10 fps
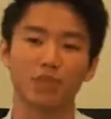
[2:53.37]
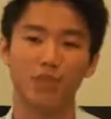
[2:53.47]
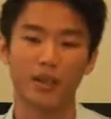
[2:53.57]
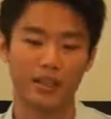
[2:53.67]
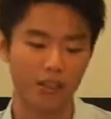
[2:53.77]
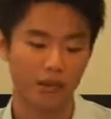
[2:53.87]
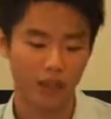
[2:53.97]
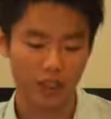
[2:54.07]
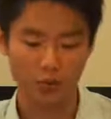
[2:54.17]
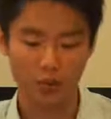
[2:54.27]
But when you
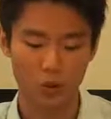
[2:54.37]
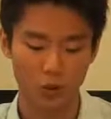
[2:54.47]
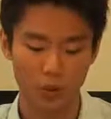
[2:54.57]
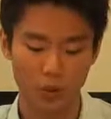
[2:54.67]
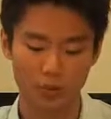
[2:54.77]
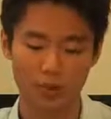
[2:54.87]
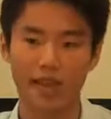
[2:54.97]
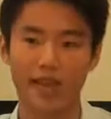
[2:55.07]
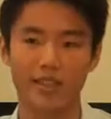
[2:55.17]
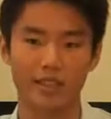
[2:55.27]
actually put it to word, it's a bit
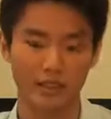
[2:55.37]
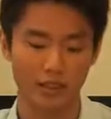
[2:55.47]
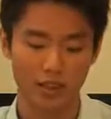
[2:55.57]
harder.